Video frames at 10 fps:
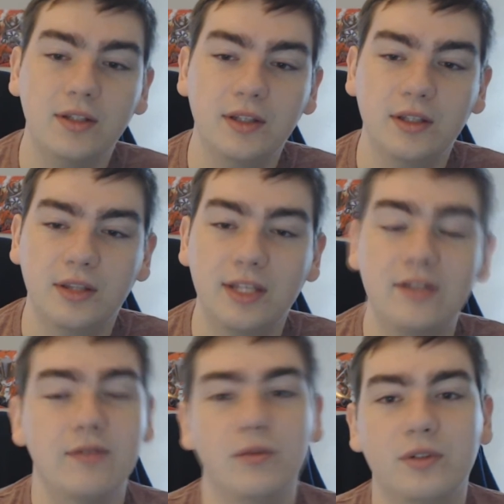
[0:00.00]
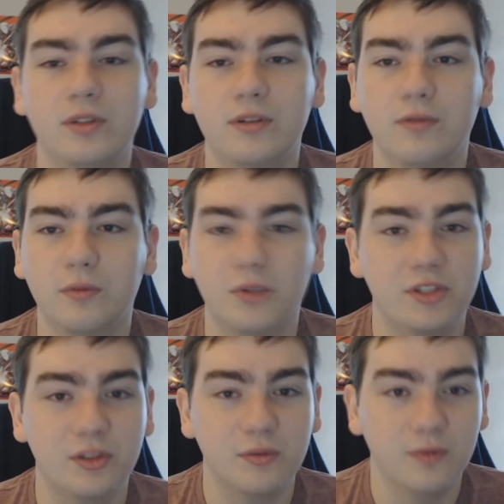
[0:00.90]
thanks to everyone for watching
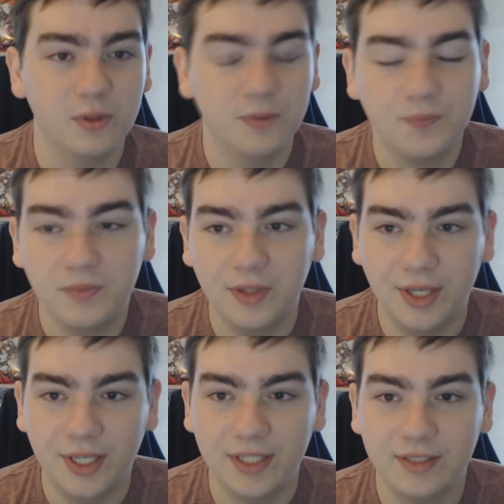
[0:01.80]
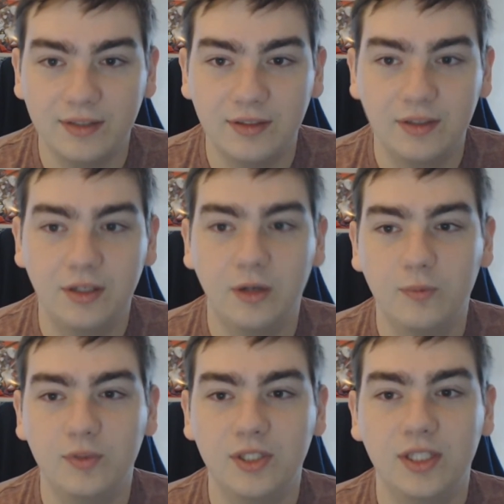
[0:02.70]
this review, and
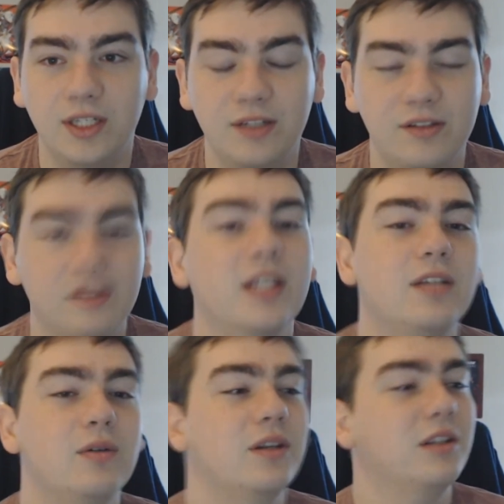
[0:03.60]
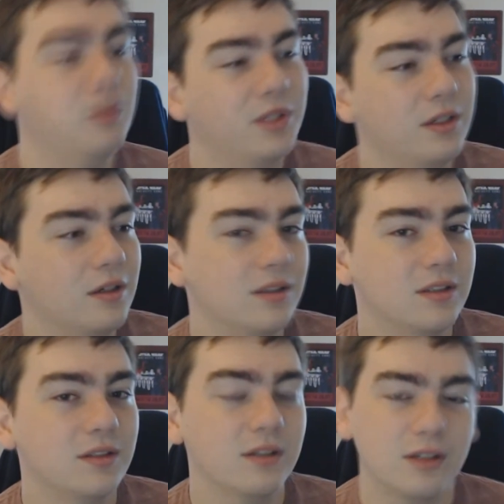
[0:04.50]
hopefully it has enlightened you a little bit
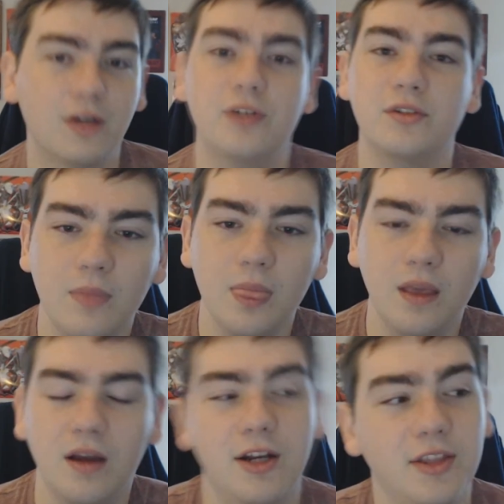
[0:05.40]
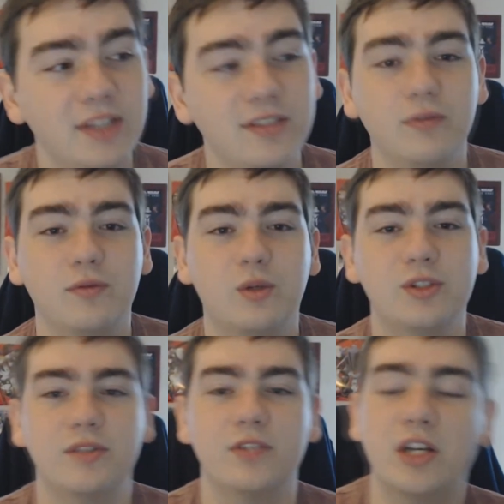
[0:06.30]
on Gunnars. Alrighty, thanks to everyone for
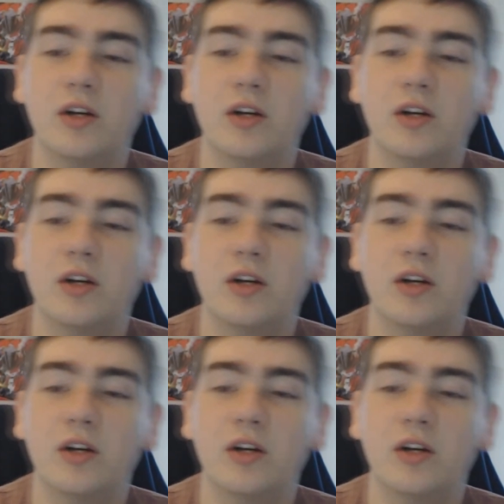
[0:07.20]
watching the video.